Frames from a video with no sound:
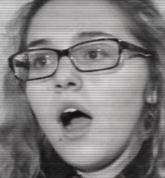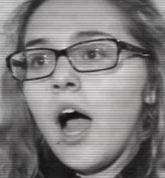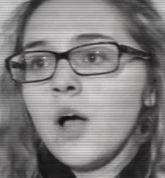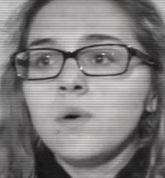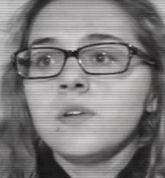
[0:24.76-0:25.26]

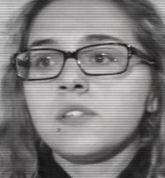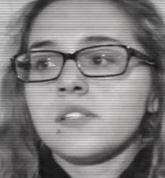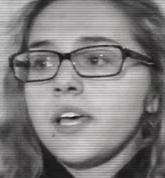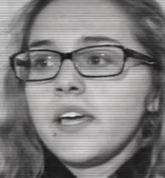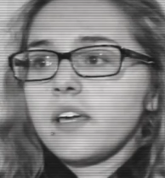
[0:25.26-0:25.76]
I was,
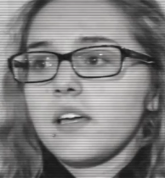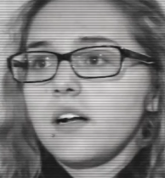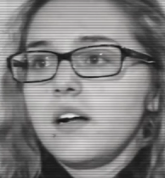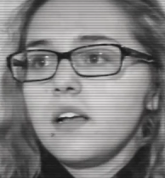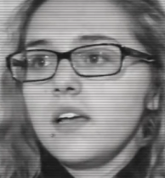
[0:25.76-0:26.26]
like,
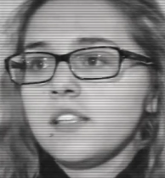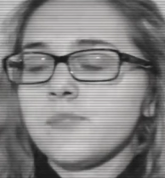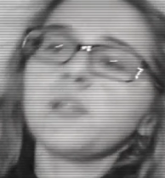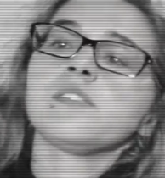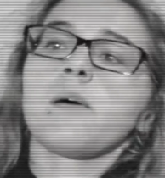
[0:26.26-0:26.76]
it's
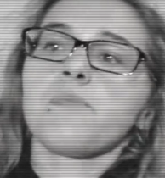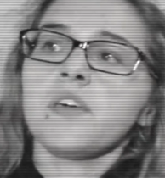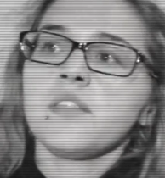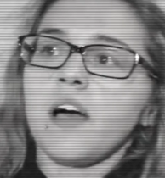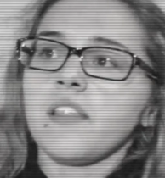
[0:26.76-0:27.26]
been
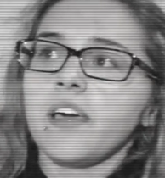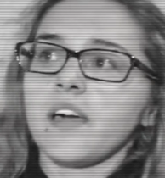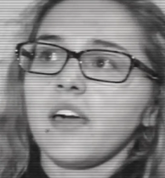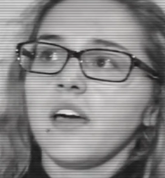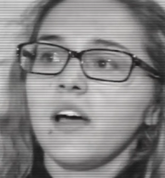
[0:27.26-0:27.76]
something that, like,
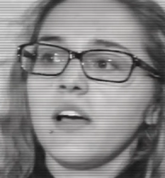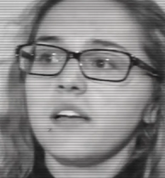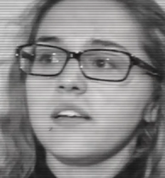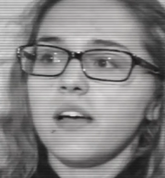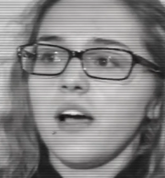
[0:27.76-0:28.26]

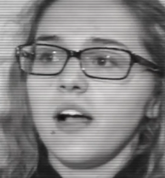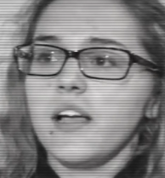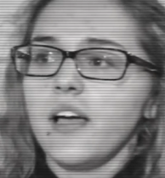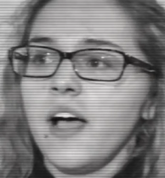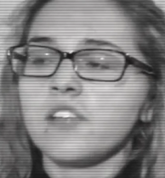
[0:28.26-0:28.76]

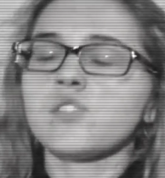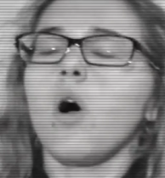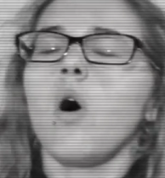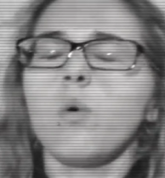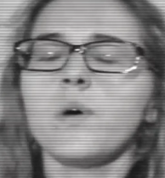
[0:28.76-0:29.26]
has
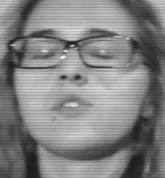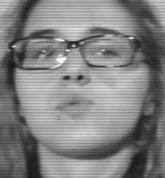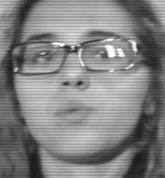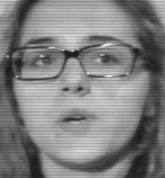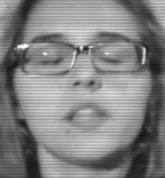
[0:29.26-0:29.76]
always
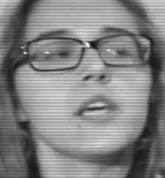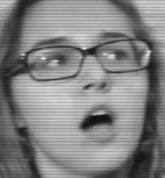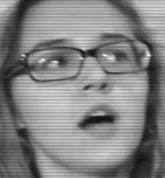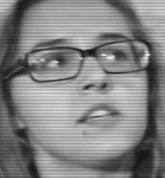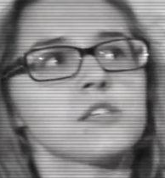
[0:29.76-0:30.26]
really
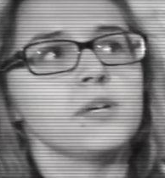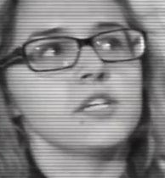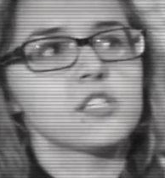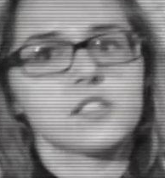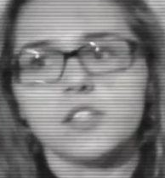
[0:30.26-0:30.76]
gotten to me,
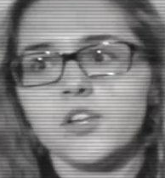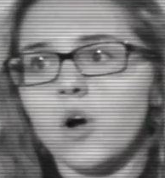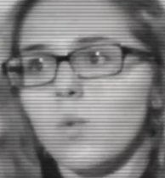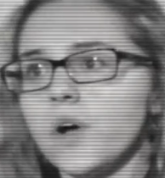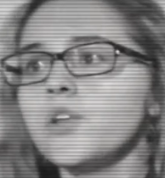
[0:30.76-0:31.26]
just, you
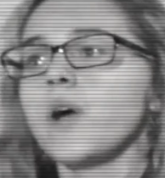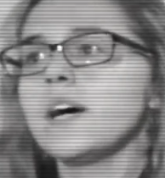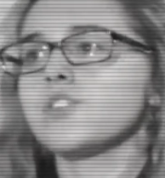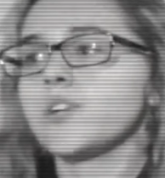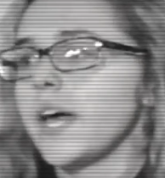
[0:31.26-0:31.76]
know, what you
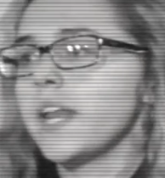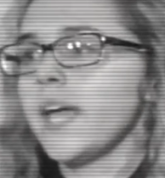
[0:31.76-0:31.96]
guys are getting